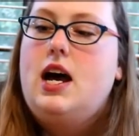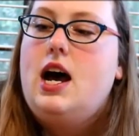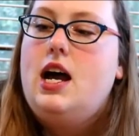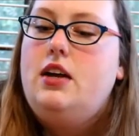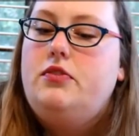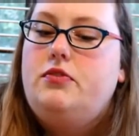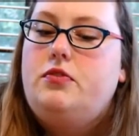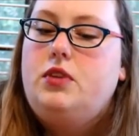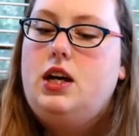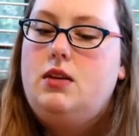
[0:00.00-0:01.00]
I've
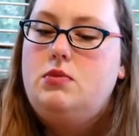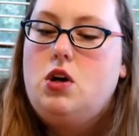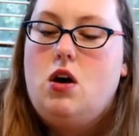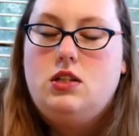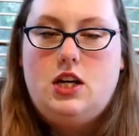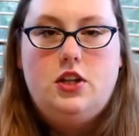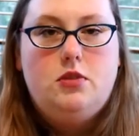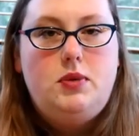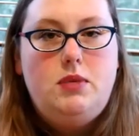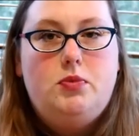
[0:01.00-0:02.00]
talked to
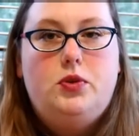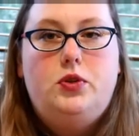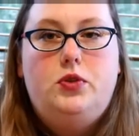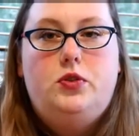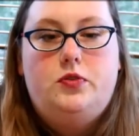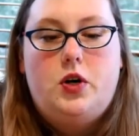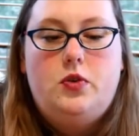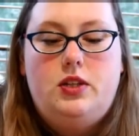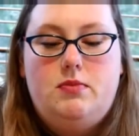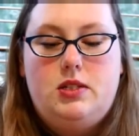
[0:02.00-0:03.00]
other people who have
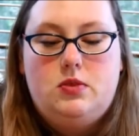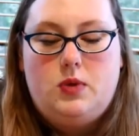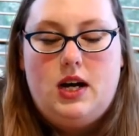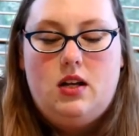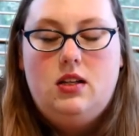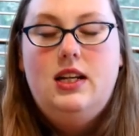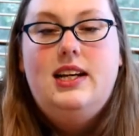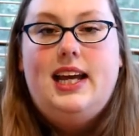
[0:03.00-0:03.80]
owned them as well,